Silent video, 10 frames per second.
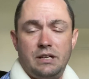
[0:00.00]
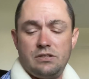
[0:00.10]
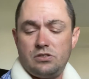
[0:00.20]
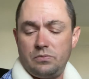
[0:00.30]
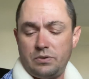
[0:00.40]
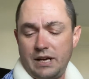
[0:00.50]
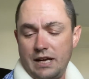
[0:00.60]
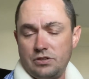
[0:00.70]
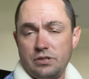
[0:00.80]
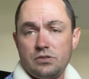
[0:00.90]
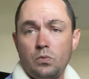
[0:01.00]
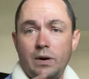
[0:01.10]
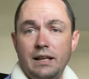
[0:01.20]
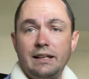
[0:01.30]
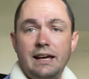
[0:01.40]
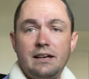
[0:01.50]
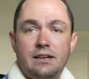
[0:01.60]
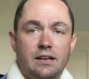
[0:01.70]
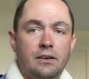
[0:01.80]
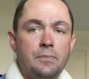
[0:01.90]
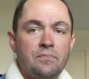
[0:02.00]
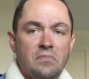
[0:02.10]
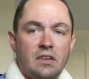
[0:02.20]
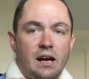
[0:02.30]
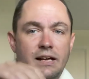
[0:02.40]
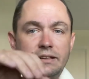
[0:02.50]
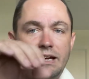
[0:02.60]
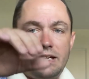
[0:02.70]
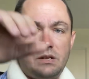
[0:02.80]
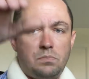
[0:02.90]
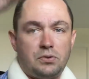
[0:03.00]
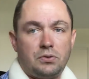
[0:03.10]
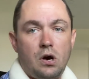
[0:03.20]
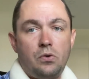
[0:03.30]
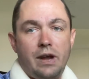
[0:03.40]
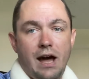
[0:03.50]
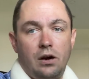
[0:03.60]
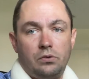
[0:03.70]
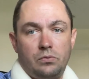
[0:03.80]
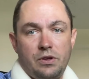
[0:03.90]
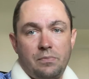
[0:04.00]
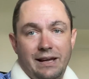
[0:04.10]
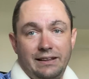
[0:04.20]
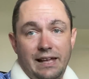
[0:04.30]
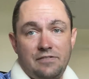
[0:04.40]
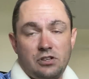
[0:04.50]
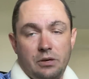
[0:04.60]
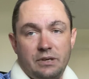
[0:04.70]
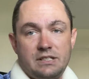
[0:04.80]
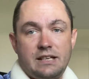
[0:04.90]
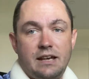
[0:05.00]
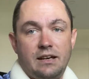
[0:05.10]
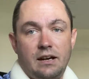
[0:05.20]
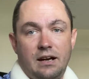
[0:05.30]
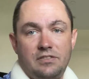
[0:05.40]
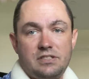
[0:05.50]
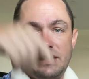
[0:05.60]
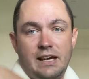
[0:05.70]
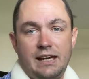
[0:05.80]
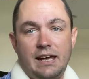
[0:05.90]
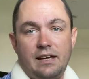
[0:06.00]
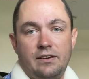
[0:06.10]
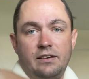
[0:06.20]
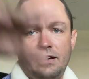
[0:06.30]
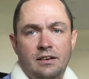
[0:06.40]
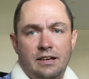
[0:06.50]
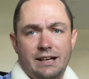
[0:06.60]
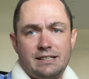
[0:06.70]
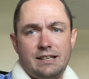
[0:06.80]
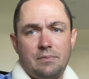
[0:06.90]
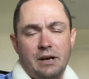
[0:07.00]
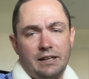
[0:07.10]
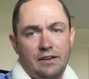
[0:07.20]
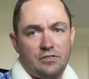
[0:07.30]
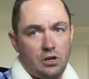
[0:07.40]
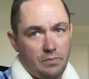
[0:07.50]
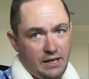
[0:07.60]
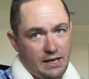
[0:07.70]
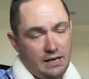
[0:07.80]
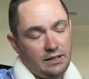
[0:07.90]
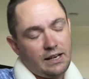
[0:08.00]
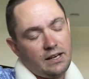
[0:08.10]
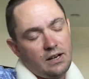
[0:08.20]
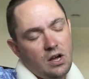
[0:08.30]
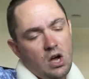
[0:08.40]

is super dangerous. When I landed proned out with my left arm extended. Obviously, I can't extend my left arm, but I kind of landed